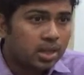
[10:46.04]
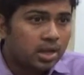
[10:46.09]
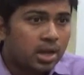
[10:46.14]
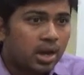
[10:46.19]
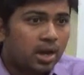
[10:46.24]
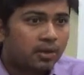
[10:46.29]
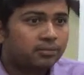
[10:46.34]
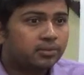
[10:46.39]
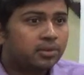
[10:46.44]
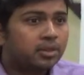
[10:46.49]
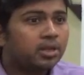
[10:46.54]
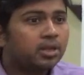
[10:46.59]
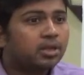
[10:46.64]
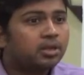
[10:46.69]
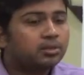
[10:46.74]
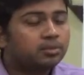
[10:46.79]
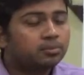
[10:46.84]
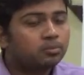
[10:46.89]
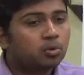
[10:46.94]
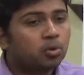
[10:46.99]
after it
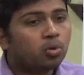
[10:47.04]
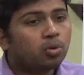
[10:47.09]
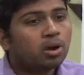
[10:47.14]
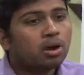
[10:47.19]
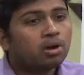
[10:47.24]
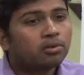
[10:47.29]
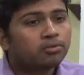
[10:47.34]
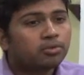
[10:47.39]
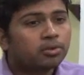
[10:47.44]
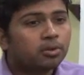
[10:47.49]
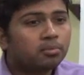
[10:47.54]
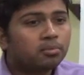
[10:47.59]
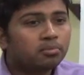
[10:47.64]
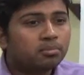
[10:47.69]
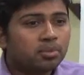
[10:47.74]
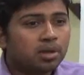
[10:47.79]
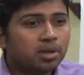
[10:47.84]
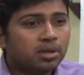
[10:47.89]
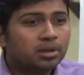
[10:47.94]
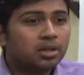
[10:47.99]
broke out from
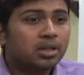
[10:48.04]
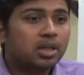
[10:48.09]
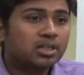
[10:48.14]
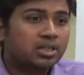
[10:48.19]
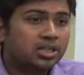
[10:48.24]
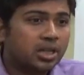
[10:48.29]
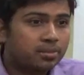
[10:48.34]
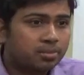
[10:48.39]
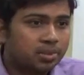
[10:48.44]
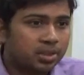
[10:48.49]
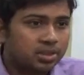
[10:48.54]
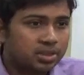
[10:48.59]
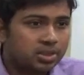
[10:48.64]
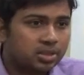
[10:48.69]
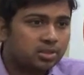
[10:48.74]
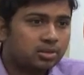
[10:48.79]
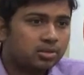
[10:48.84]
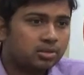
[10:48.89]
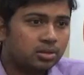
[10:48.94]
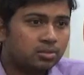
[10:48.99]
the Ganjam
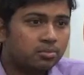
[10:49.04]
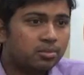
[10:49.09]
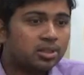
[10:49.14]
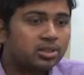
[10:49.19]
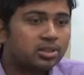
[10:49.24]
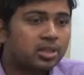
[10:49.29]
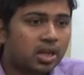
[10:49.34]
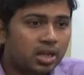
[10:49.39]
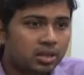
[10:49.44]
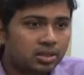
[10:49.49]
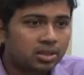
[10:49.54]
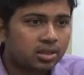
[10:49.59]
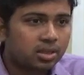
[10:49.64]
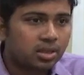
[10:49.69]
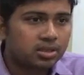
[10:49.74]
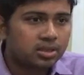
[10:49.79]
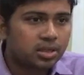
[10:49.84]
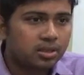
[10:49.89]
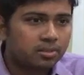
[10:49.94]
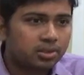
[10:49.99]
district, the much larger
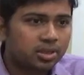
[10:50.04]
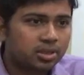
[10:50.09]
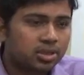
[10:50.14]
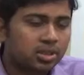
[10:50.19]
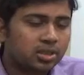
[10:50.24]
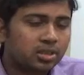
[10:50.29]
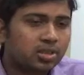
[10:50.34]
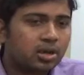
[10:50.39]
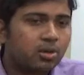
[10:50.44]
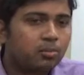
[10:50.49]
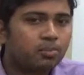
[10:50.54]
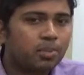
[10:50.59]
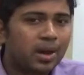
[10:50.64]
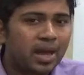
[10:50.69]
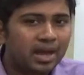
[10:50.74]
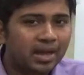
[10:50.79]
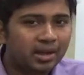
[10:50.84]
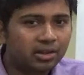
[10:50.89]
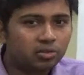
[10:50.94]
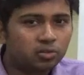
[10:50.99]
Ganjam district. Now,
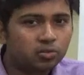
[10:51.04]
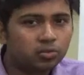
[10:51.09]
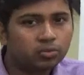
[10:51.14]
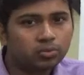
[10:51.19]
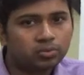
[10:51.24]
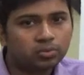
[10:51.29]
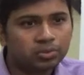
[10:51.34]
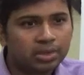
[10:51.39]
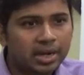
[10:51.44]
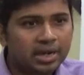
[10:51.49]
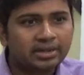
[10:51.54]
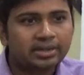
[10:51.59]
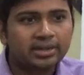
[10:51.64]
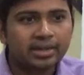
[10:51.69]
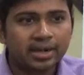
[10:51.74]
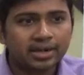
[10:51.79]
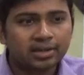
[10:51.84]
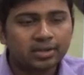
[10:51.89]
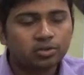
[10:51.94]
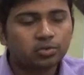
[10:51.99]
prior to
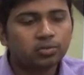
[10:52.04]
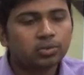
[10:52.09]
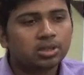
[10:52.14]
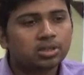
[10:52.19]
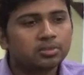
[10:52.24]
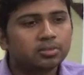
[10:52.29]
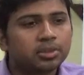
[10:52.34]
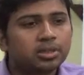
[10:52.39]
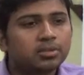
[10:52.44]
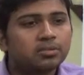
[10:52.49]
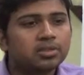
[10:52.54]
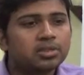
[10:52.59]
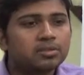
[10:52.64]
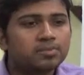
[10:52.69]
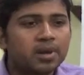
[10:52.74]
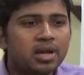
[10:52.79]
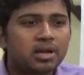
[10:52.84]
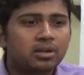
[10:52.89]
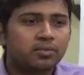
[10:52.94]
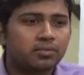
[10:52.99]
1992, Gajapati was a
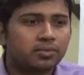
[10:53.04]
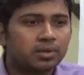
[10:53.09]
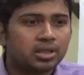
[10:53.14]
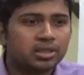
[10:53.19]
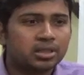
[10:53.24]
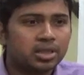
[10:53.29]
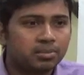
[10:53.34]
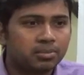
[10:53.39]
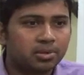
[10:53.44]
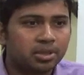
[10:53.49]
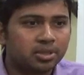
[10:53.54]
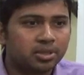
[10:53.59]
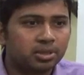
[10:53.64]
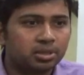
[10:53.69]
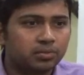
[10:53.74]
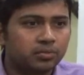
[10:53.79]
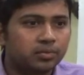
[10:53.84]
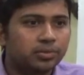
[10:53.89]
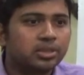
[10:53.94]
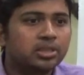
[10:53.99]
part of Ganjam district,
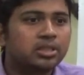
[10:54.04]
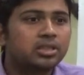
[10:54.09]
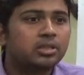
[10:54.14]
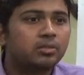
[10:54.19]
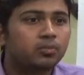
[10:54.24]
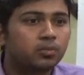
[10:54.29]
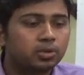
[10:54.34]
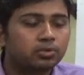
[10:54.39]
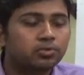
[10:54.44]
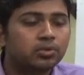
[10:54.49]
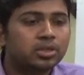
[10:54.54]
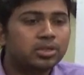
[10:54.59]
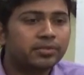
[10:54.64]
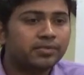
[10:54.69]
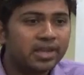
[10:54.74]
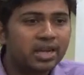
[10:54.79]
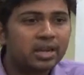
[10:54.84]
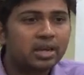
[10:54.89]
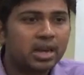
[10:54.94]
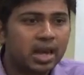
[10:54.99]
which was a
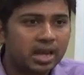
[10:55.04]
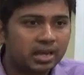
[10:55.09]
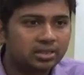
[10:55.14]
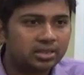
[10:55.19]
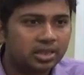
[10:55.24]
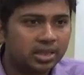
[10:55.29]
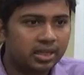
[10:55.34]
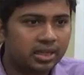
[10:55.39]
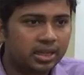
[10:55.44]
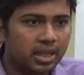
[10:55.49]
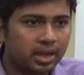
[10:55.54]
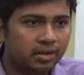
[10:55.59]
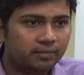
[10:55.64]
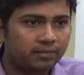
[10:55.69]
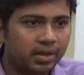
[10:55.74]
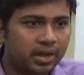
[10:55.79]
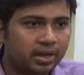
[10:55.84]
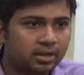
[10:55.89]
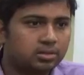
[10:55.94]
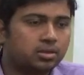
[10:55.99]
very large area, in
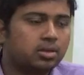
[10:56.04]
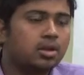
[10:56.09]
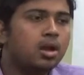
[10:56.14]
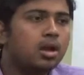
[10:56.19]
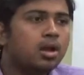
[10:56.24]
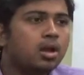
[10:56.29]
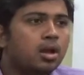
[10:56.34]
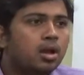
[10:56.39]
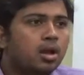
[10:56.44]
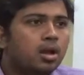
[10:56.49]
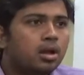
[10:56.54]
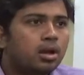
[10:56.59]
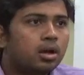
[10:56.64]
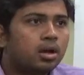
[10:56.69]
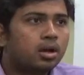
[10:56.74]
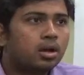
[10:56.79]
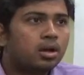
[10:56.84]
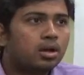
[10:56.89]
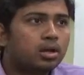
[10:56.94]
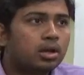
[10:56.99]
fact.
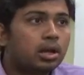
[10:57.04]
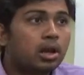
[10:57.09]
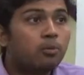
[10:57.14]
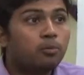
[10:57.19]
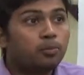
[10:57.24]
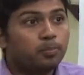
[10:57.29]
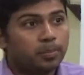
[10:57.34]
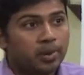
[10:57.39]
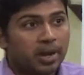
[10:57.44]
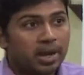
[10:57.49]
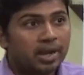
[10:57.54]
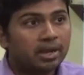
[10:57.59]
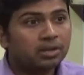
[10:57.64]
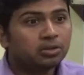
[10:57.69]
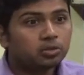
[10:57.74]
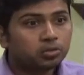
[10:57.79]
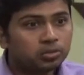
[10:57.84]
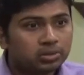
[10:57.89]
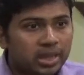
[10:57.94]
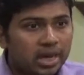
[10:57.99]
Now,
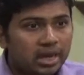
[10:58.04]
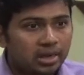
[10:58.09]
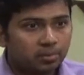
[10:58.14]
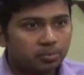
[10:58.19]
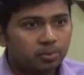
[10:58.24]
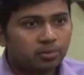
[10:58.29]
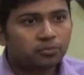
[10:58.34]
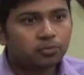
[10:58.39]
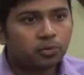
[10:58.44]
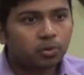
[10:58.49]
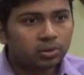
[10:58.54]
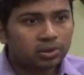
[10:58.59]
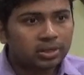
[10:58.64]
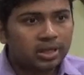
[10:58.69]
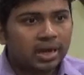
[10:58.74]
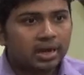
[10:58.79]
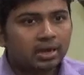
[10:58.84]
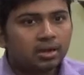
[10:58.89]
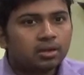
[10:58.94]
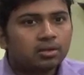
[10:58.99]
prior to that, before
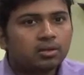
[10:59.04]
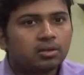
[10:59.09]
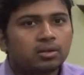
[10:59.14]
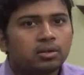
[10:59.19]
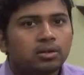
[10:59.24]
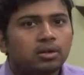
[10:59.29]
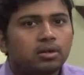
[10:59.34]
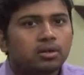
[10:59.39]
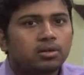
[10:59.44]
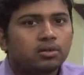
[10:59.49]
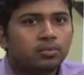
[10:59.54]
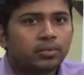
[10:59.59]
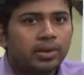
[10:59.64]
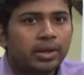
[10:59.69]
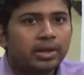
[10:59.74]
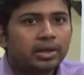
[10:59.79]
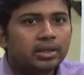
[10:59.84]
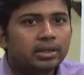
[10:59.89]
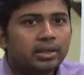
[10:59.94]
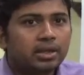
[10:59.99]
that,
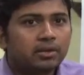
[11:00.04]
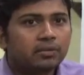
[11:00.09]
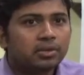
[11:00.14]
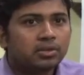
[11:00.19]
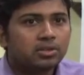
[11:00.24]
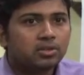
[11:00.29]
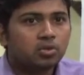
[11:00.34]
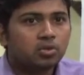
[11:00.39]
when there was